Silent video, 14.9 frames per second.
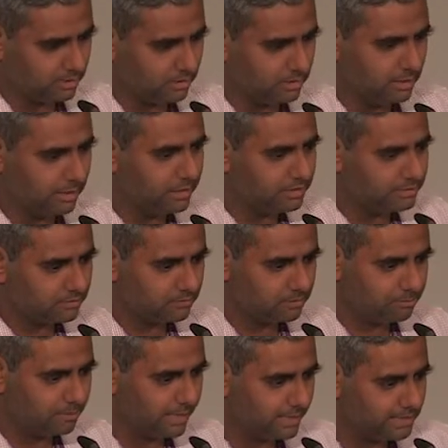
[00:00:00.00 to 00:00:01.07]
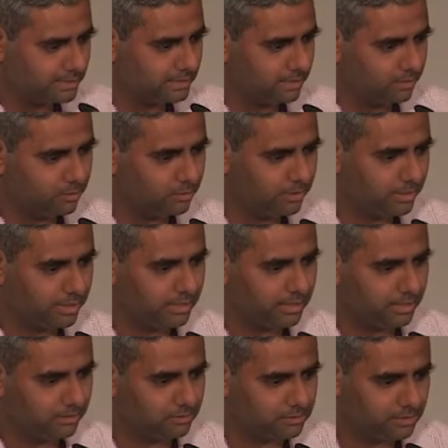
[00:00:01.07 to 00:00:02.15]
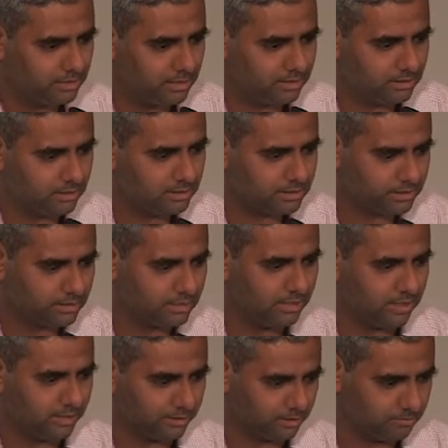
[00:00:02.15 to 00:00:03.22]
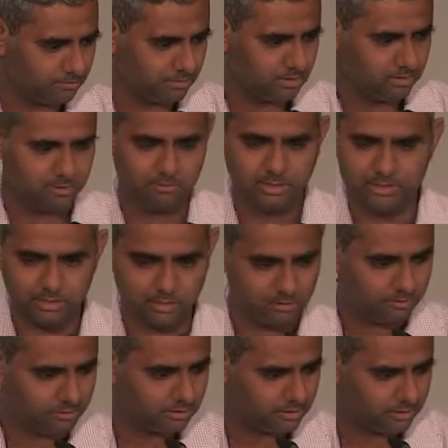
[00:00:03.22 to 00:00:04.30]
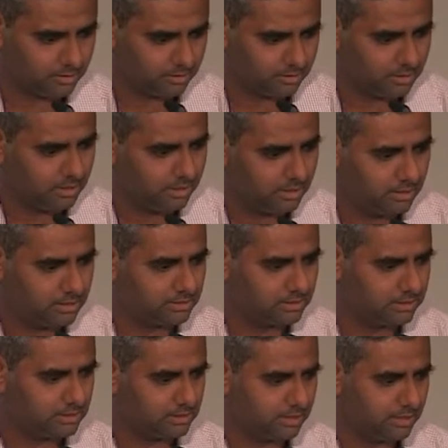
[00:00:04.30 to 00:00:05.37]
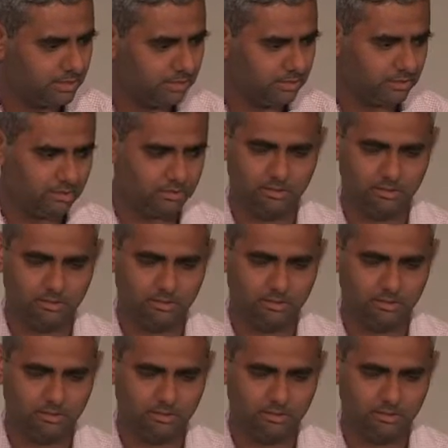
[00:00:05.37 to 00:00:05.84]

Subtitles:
each of the basic unit that you see in this diagram, the basic unit here, is essentially